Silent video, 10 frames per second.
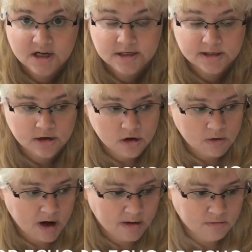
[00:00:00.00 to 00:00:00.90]

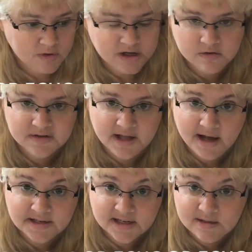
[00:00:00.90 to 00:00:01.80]
So we use
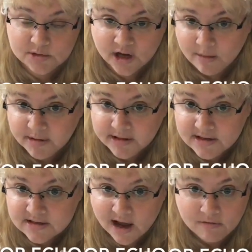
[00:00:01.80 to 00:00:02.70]
that to keep shopping list.